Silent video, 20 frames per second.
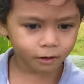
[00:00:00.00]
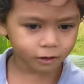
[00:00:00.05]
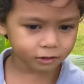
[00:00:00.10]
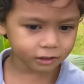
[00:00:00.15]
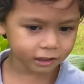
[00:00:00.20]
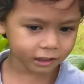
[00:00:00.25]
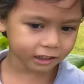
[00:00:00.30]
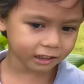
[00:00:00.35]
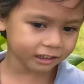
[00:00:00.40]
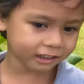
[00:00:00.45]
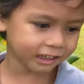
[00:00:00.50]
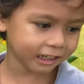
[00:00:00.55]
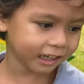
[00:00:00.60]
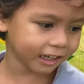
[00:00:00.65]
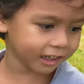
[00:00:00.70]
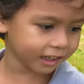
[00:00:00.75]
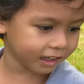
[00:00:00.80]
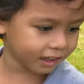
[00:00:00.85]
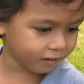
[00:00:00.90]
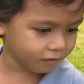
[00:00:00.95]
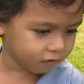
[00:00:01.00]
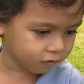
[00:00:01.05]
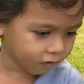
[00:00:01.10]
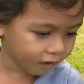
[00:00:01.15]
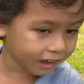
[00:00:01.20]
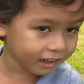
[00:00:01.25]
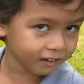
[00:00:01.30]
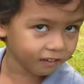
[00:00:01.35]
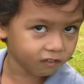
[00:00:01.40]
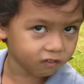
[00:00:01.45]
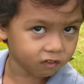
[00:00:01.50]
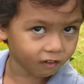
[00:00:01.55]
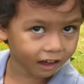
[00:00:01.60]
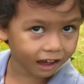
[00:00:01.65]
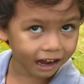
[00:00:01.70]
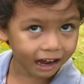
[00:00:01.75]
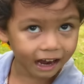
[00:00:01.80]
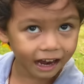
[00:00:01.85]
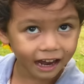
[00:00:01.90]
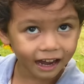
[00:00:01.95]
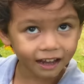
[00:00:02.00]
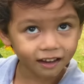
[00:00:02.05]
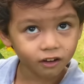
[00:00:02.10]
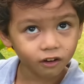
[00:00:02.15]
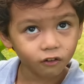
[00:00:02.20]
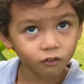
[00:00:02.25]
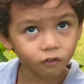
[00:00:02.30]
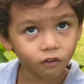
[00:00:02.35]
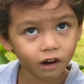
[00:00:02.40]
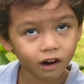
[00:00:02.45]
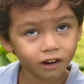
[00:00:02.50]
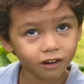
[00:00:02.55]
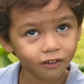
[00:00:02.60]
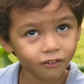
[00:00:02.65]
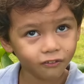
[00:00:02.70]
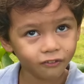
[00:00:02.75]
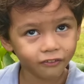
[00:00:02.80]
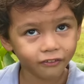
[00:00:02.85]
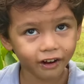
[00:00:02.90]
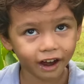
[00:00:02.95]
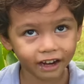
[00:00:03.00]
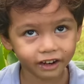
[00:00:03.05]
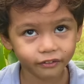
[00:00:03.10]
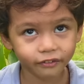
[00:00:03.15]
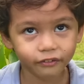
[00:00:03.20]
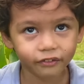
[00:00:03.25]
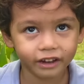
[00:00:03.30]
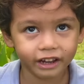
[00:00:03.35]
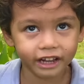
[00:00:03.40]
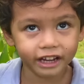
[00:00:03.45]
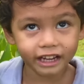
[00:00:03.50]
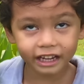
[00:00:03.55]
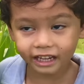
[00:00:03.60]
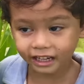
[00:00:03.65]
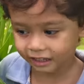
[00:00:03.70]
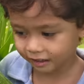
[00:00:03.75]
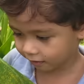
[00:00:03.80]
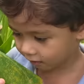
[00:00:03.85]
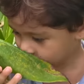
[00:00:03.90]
do you think is for the fly? It won't run away.